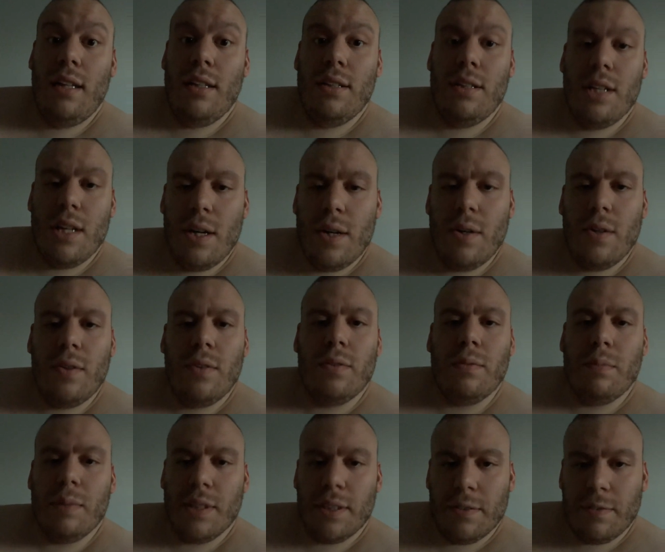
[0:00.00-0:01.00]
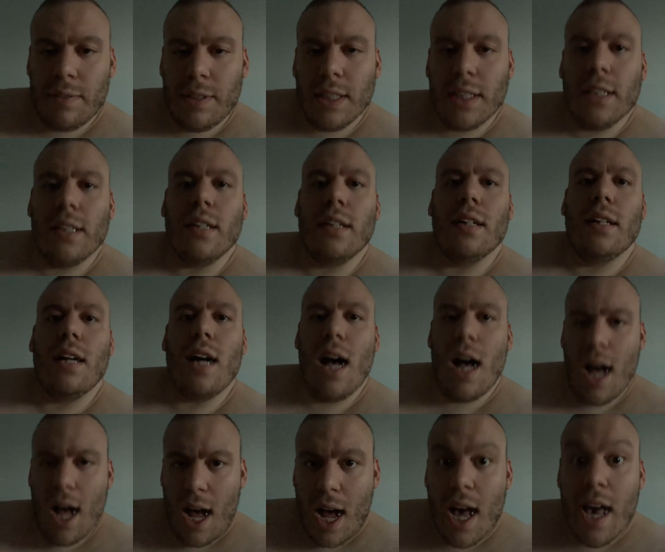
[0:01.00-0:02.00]
No, motherfucker,
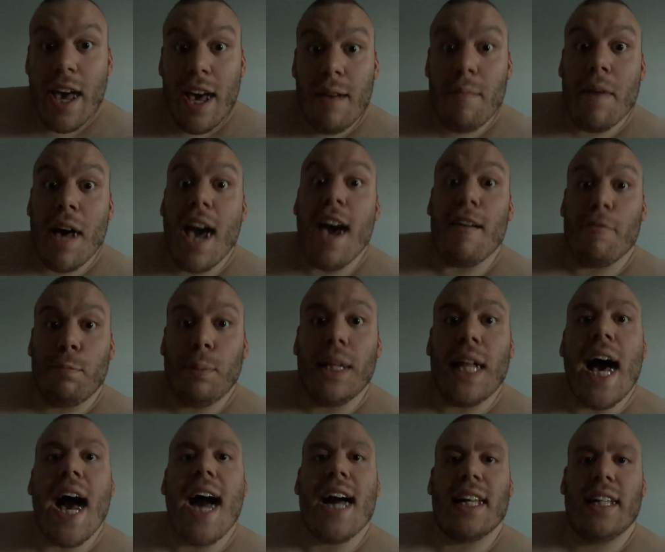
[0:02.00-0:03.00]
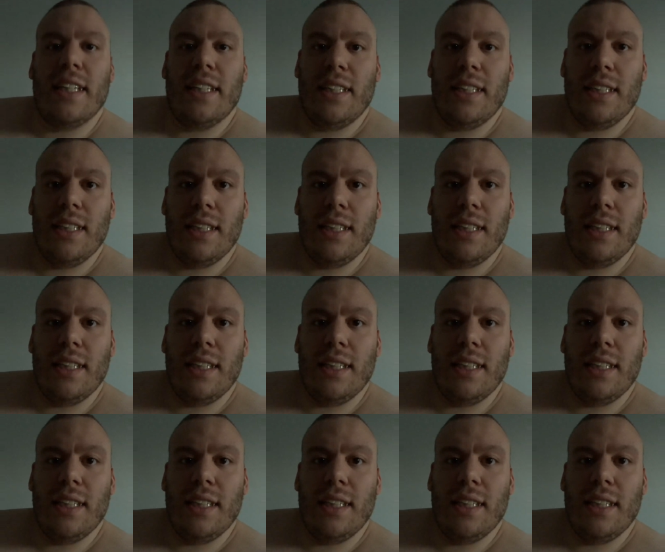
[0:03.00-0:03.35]
I am half black.